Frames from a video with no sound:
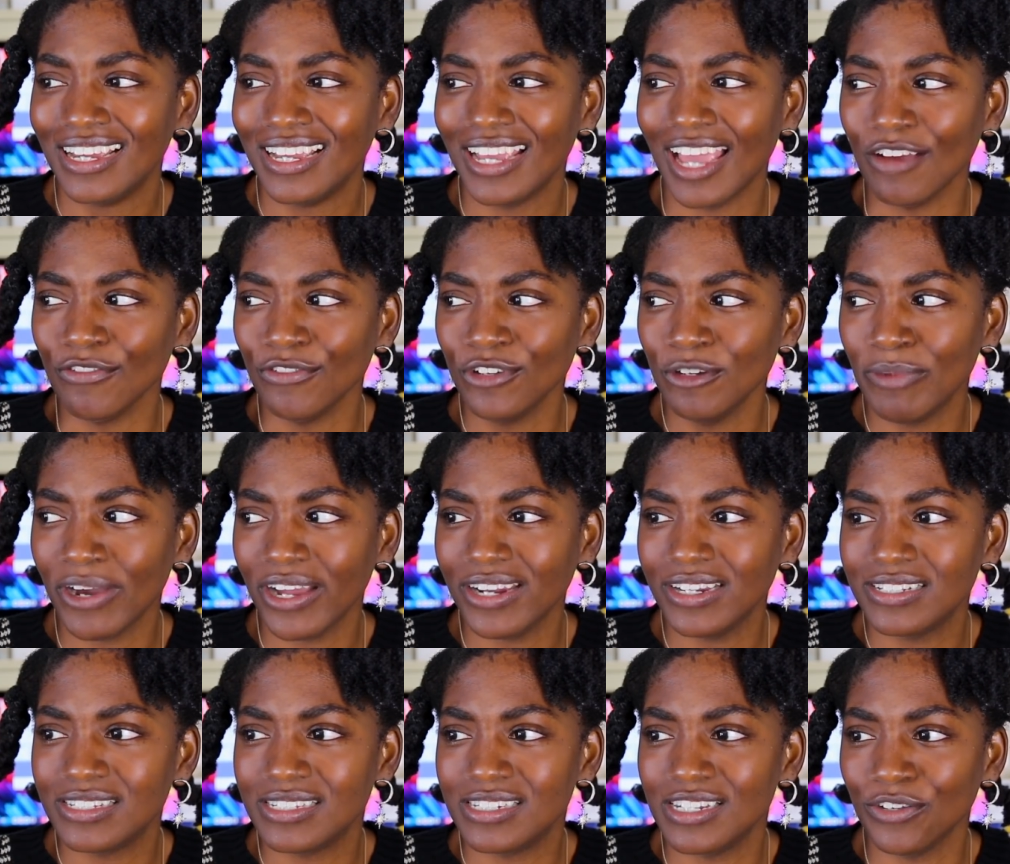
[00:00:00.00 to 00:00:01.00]

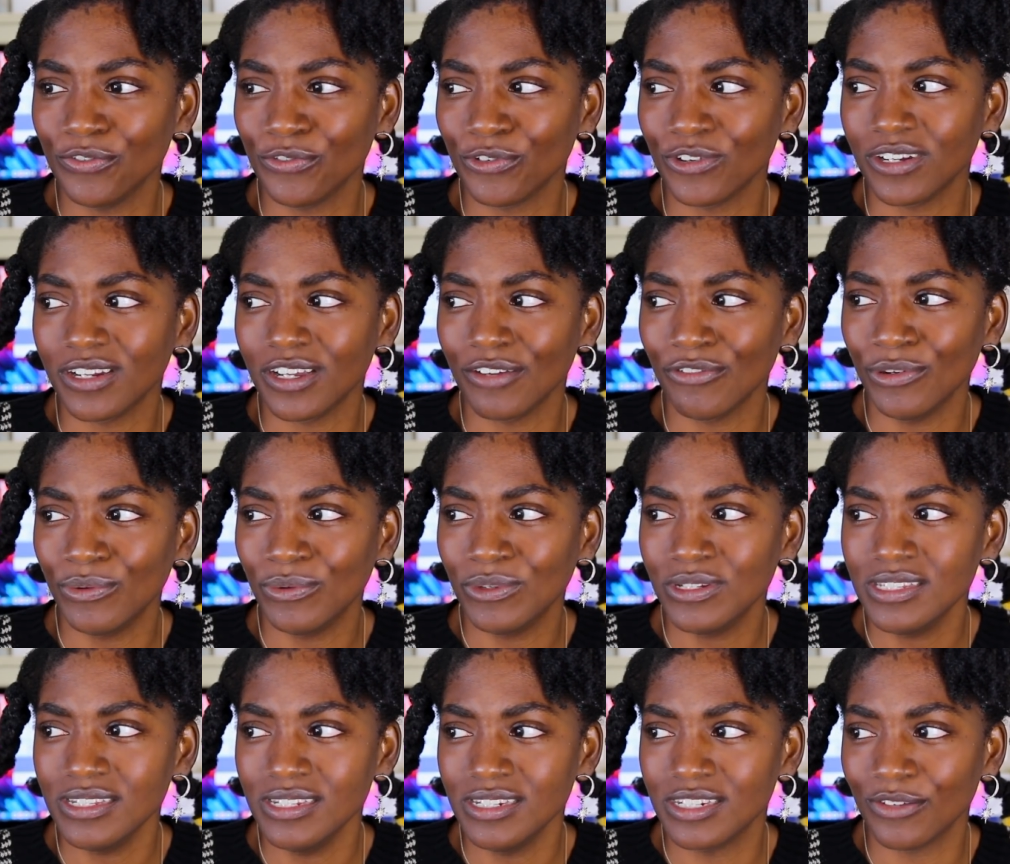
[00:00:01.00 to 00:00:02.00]
Everybody's different.
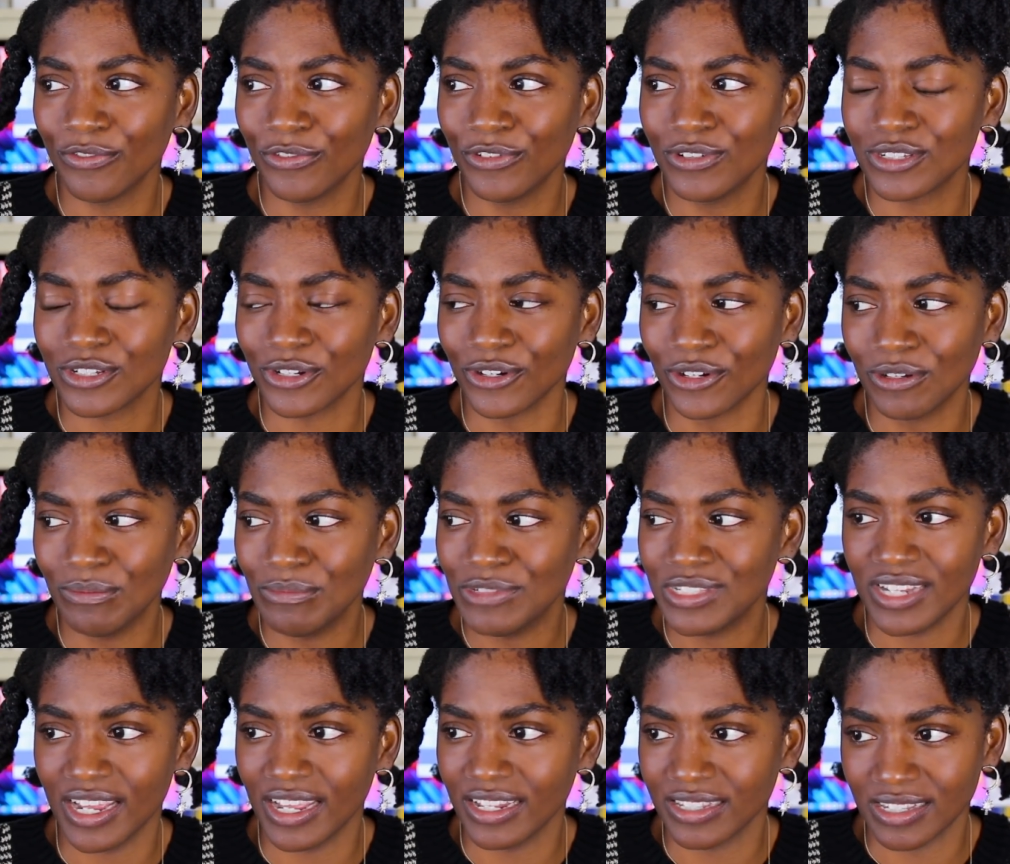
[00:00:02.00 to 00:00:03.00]
Everyone's in different
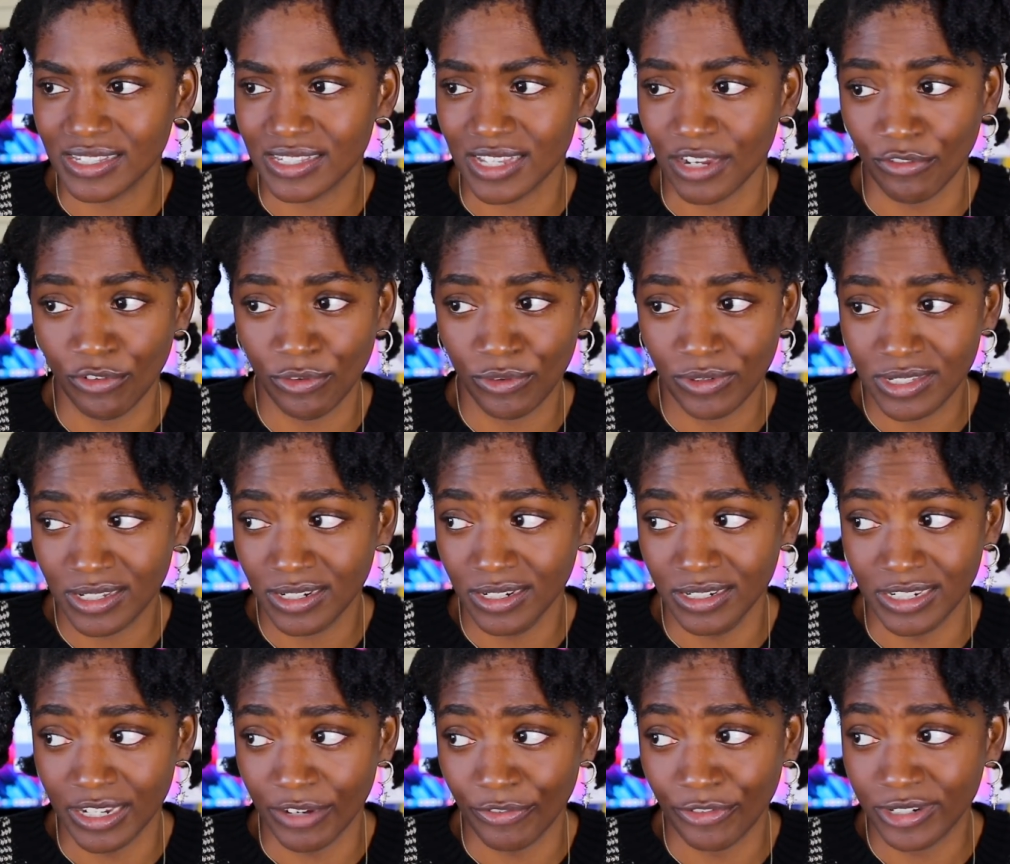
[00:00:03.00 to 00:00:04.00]
circumstances. Everyone's in a
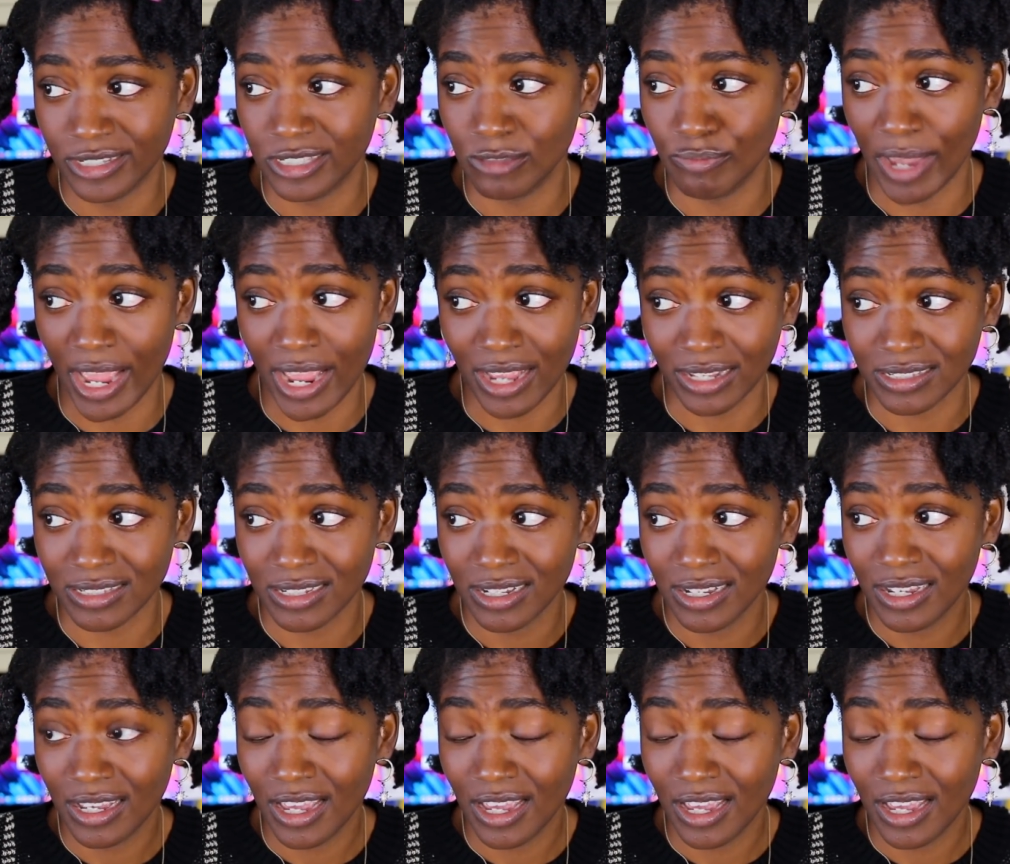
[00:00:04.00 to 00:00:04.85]
different space.